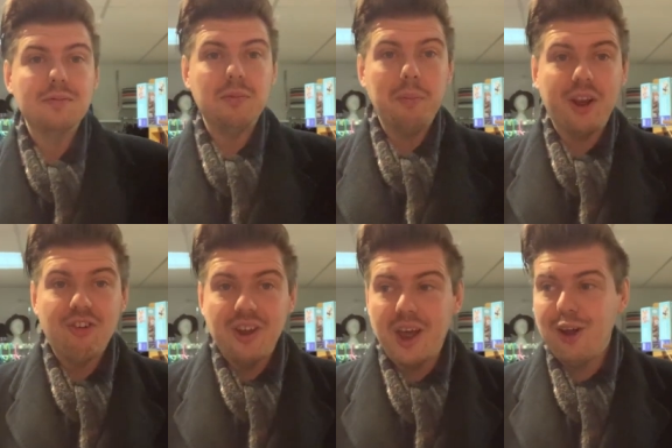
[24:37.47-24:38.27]
we
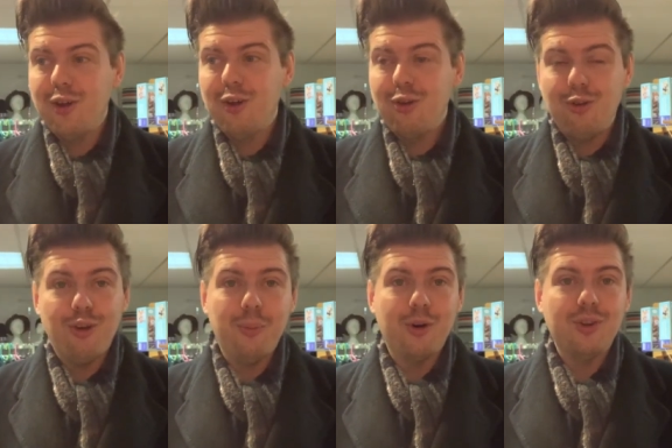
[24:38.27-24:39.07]
managed to get
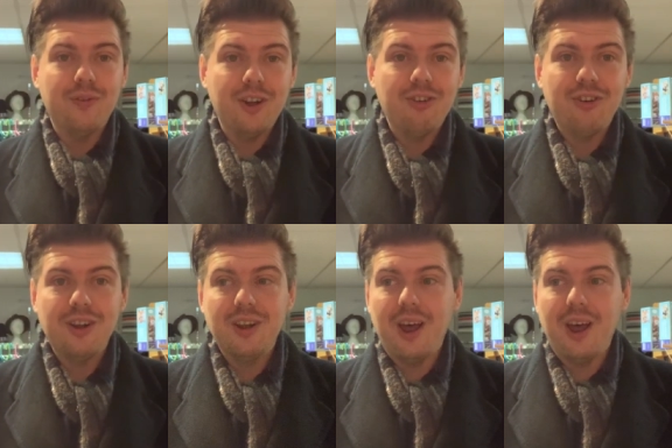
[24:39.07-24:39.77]
two books finished,